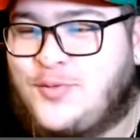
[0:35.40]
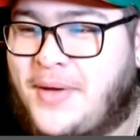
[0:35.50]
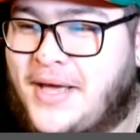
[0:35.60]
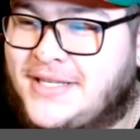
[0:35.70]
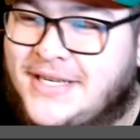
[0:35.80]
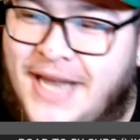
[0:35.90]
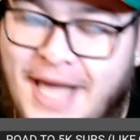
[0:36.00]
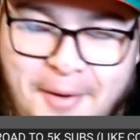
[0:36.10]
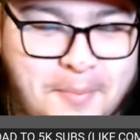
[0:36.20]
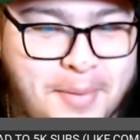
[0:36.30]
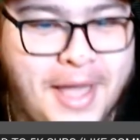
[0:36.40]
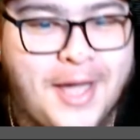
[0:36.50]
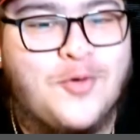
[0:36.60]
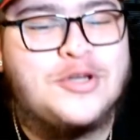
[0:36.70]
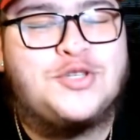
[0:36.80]
man? Today I'm back
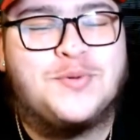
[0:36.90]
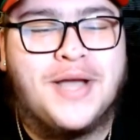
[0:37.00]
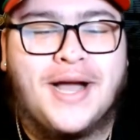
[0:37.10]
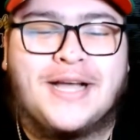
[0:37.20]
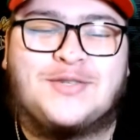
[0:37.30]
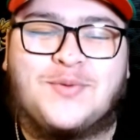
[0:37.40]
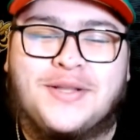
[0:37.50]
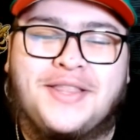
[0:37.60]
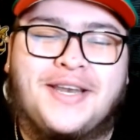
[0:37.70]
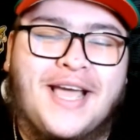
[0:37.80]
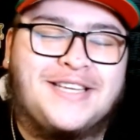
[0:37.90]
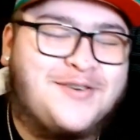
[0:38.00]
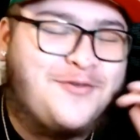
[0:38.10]
with you guys, with the nation,